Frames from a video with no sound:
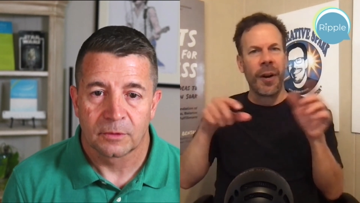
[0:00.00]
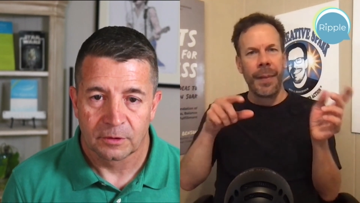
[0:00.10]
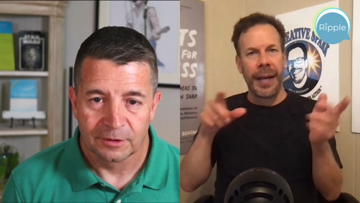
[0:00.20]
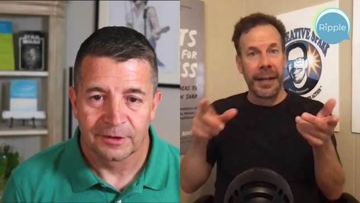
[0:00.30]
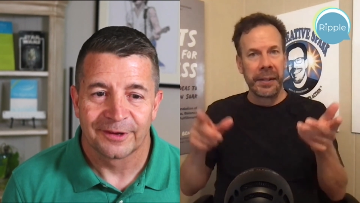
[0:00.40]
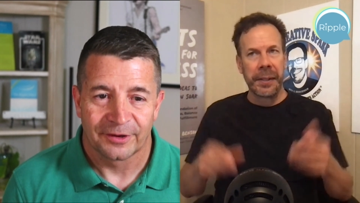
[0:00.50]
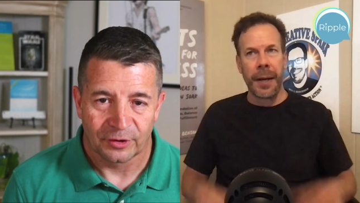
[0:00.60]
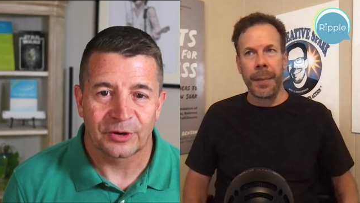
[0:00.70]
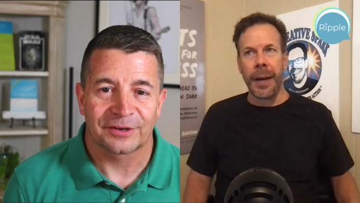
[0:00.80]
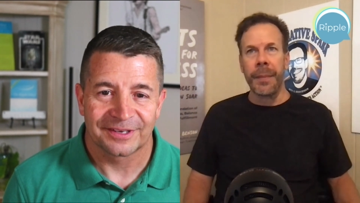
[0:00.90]
Speaker 1: Man, it'll
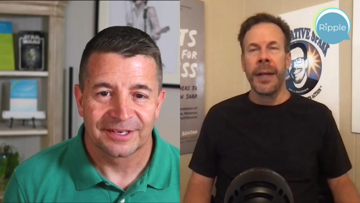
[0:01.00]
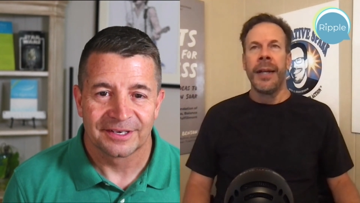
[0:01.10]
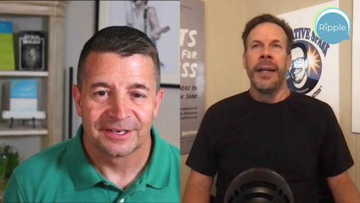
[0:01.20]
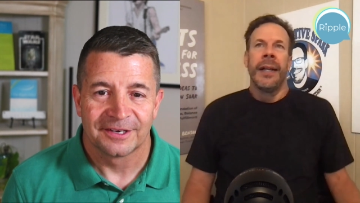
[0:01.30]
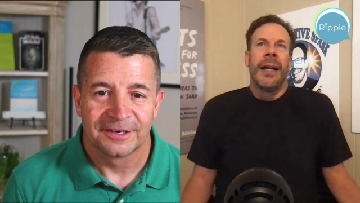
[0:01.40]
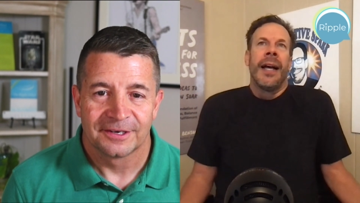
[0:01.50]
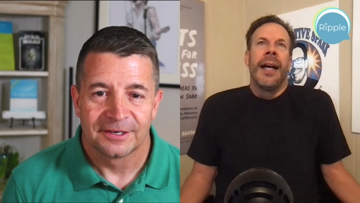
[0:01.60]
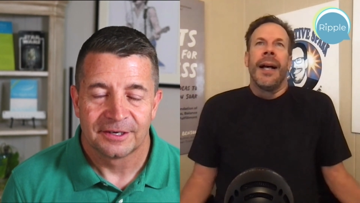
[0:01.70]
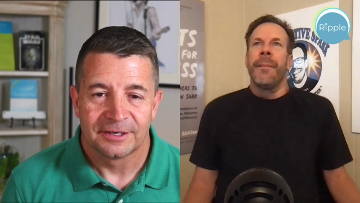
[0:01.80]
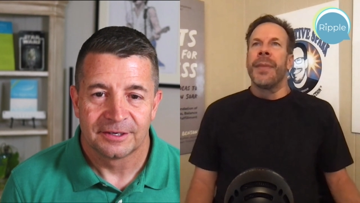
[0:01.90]
come up.
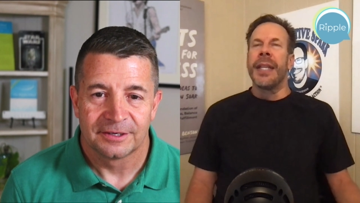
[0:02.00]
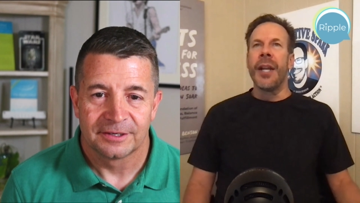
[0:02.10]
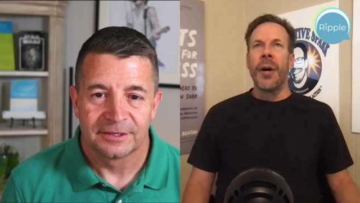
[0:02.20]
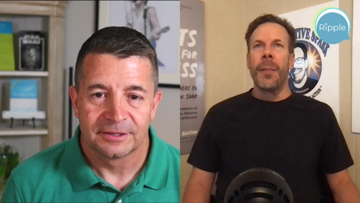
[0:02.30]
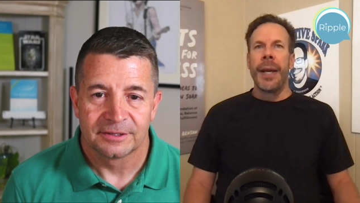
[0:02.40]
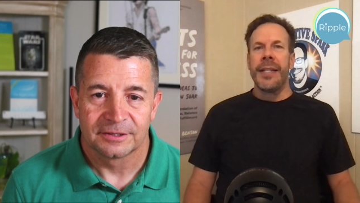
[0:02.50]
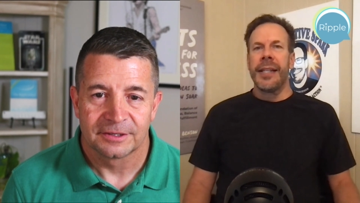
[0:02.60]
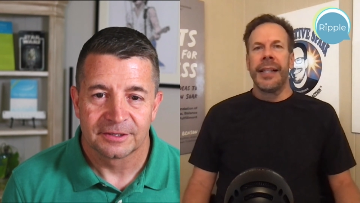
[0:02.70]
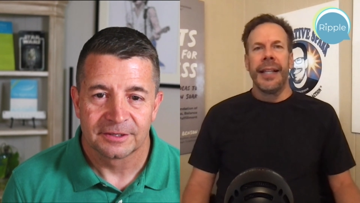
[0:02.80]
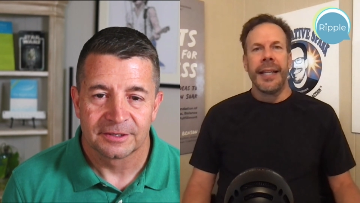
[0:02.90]
You know,
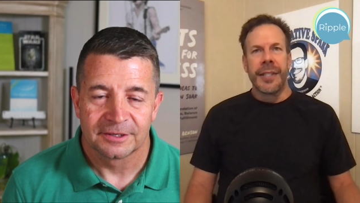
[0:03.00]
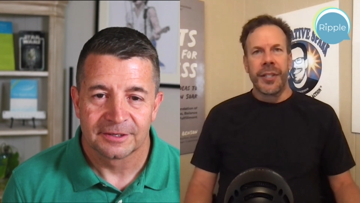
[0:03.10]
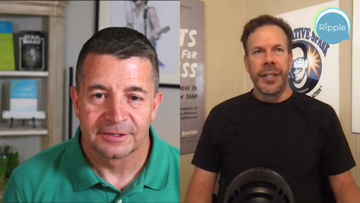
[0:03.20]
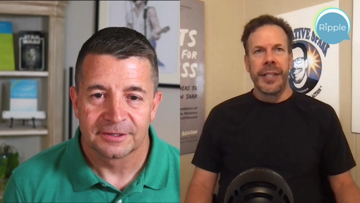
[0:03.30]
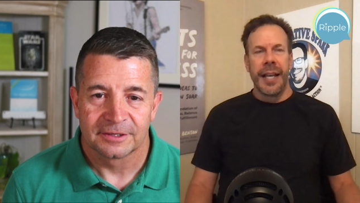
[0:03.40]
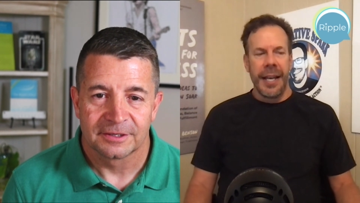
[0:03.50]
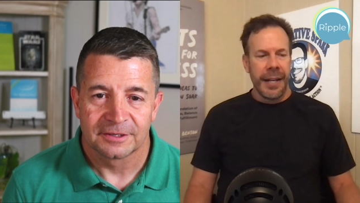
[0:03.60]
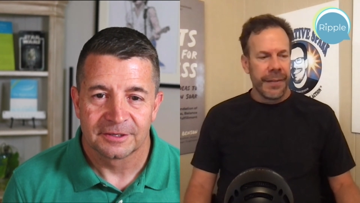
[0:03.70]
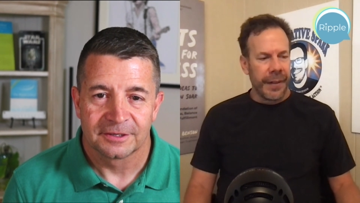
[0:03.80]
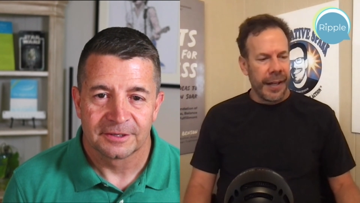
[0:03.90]
basically, it's just kind
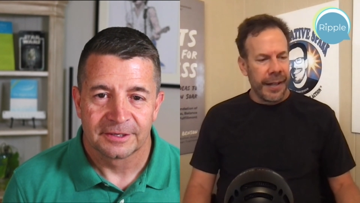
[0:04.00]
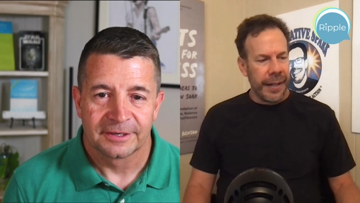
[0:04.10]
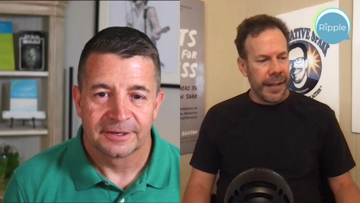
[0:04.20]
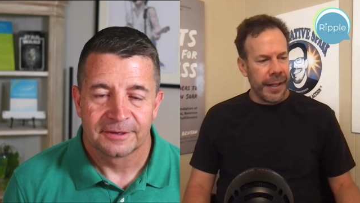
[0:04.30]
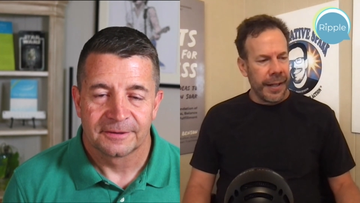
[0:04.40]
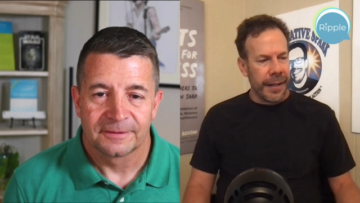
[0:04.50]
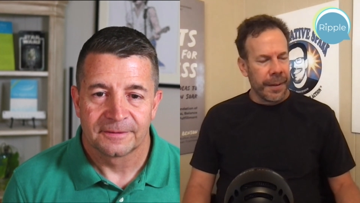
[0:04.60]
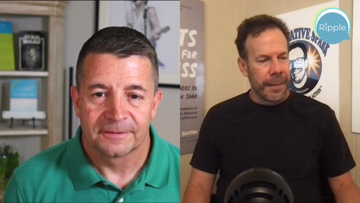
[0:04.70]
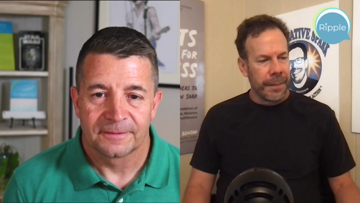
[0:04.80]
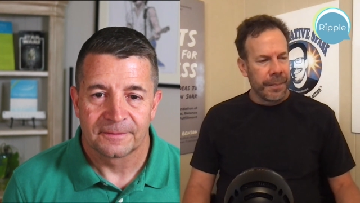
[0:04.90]
of uh,
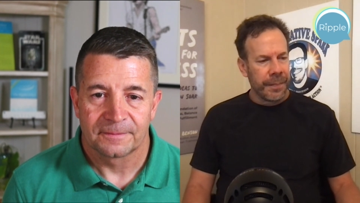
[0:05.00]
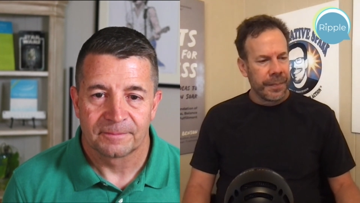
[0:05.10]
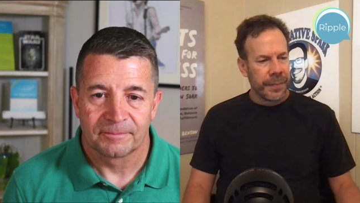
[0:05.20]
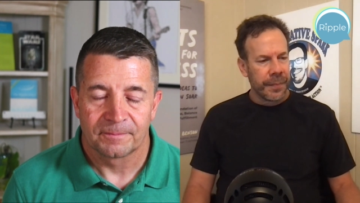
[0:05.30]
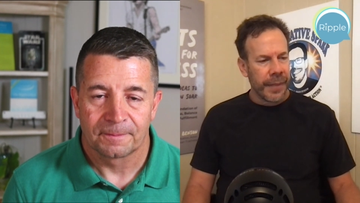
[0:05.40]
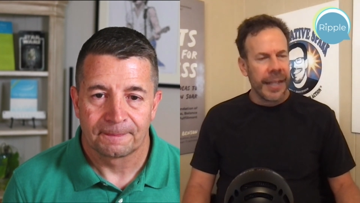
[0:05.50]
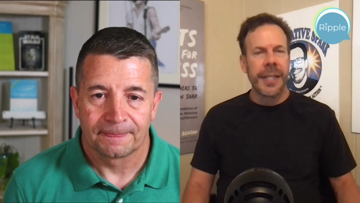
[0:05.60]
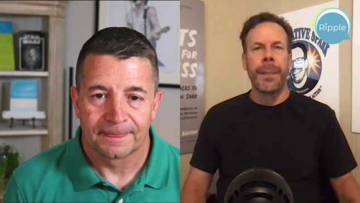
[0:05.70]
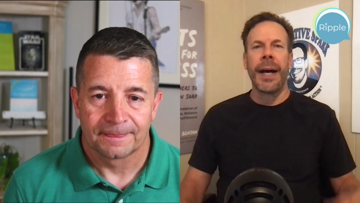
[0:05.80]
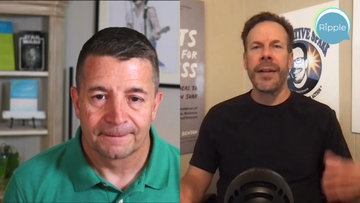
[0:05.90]
it's
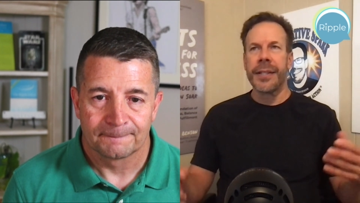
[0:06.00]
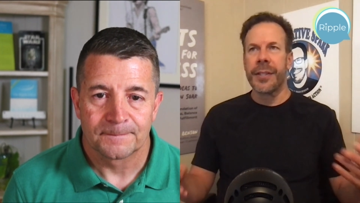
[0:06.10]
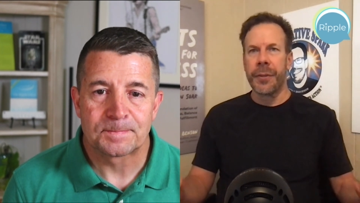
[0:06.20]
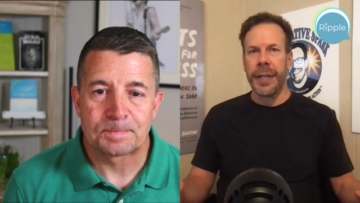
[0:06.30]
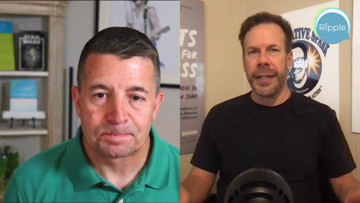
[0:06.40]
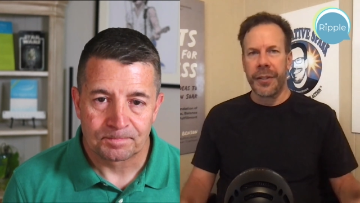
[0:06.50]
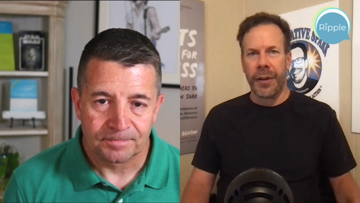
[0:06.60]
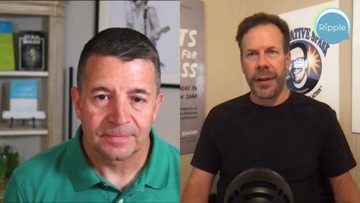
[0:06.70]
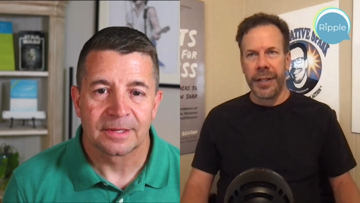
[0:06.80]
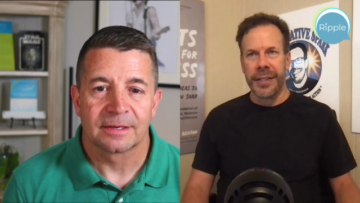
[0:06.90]
about a street
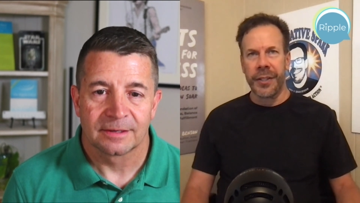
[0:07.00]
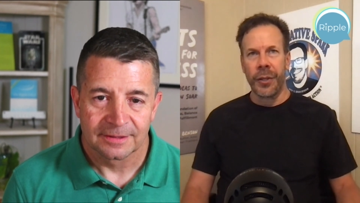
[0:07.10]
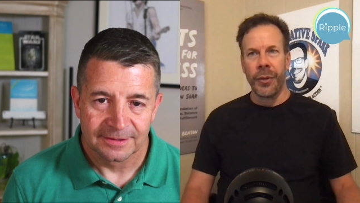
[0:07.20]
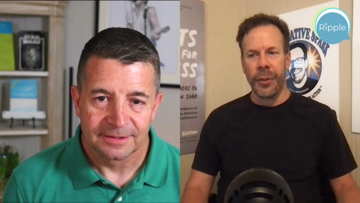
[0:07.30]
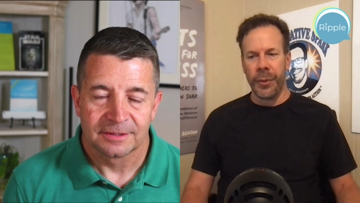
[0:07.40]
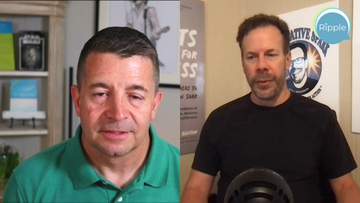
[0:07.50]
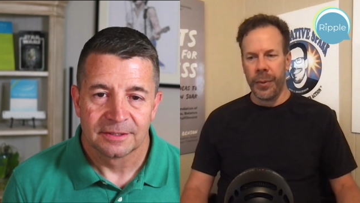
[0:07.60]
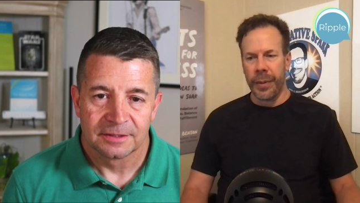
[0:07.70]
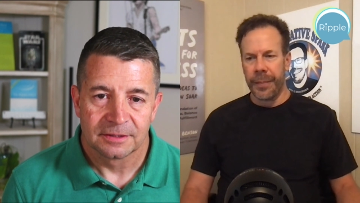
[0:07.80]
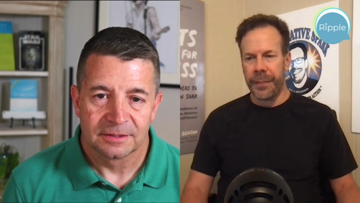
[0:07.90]
guitarist
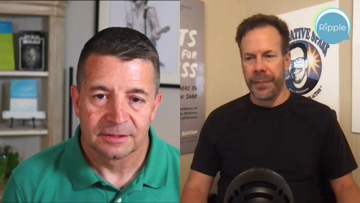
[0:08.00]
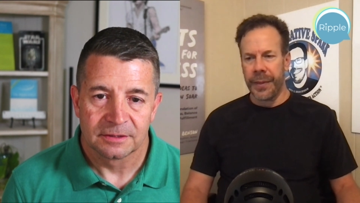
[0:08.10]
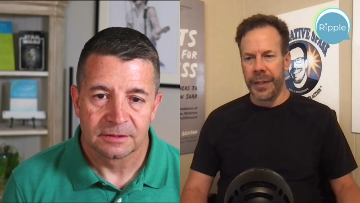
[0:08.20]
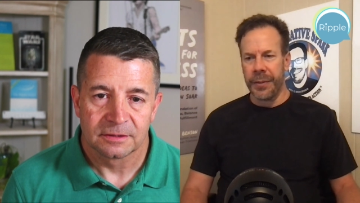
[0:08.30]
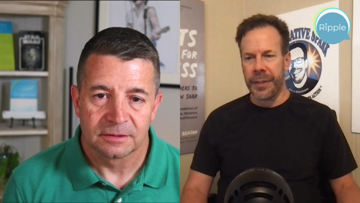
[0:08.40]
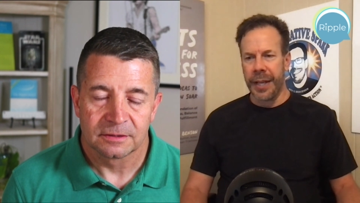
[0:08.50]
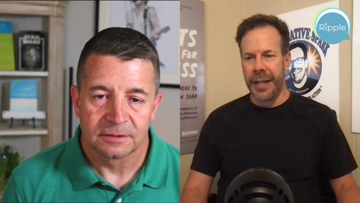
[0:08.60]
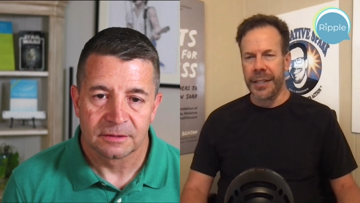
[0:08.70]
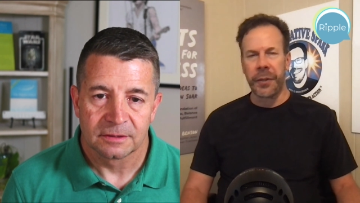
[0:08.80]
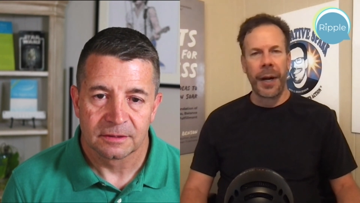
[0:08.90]
who who's kind
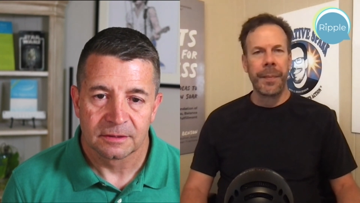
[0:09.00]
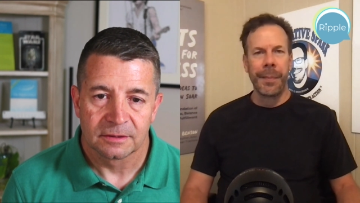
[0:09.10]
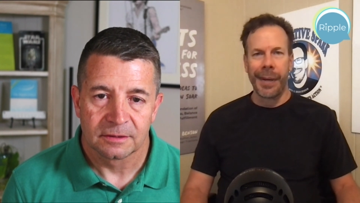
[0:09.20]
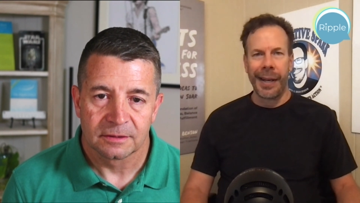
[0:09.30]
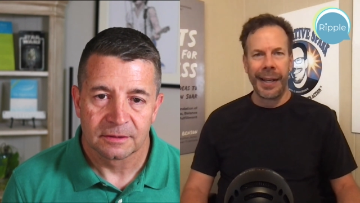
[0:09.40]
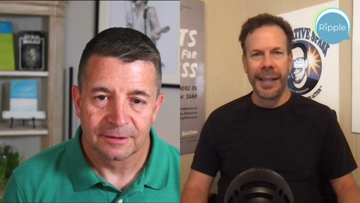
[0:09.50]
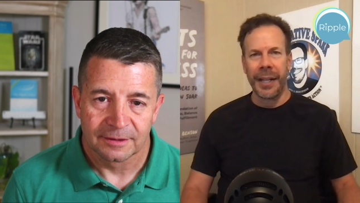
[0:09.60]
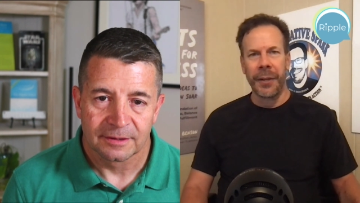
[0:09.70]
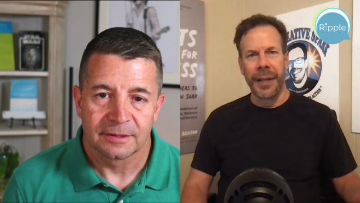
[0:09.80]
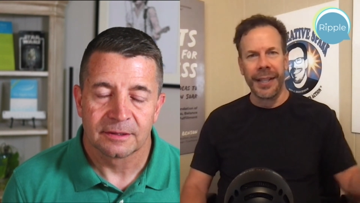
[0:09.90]
of scraping by, you
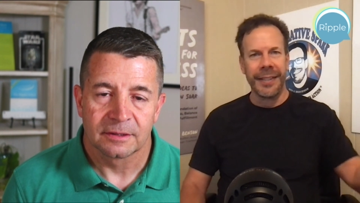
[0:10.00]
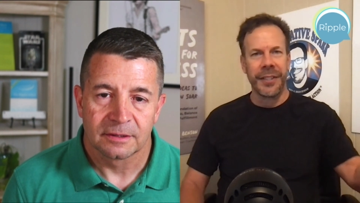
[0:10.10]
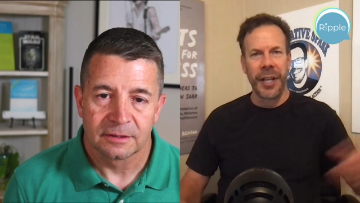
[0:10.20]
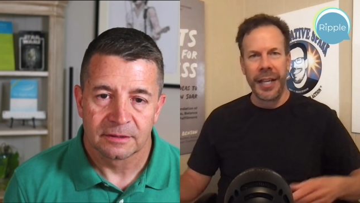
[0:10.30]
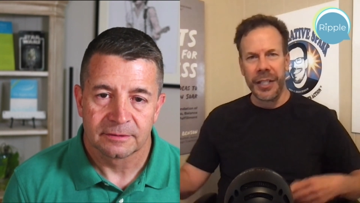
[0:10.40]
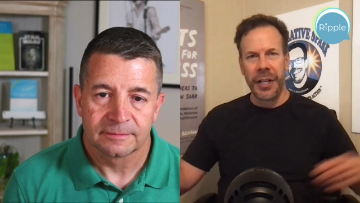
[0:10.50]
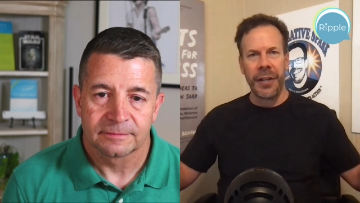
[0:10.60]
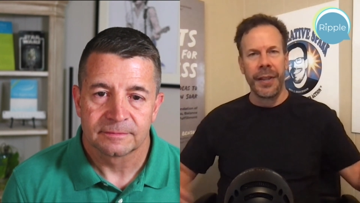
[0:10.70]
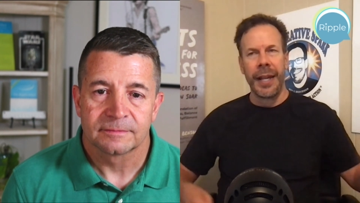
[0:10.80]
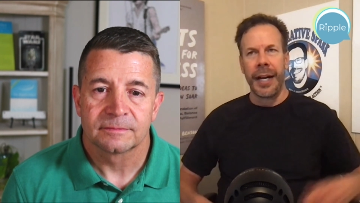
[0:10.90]
know, getting change here
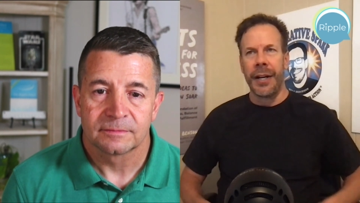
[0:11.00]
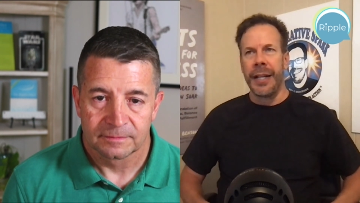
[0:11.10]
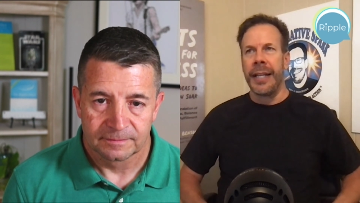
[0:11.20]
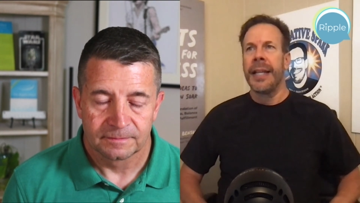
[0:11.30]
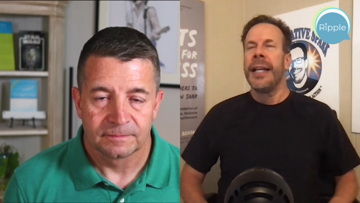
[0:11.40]
and there, and he,